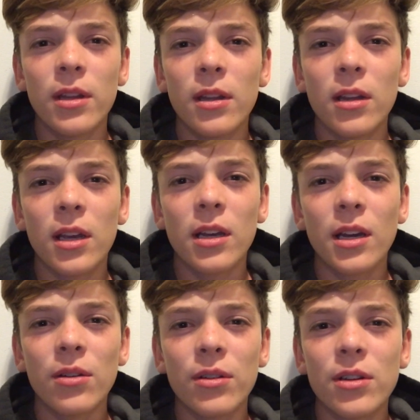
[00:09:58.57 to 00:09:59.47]
and like
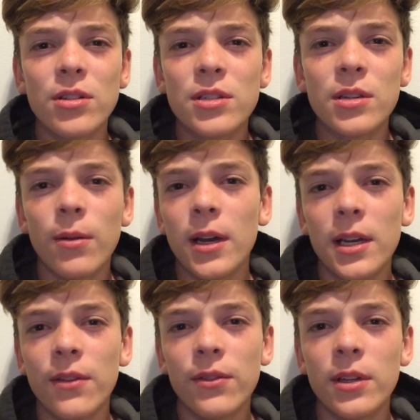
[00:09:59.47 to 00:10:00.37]
I don't understand why
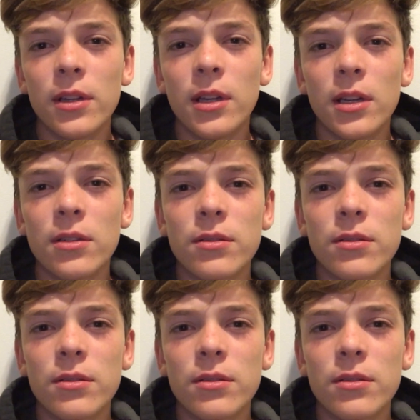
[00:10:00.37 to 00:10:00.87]
I even did that.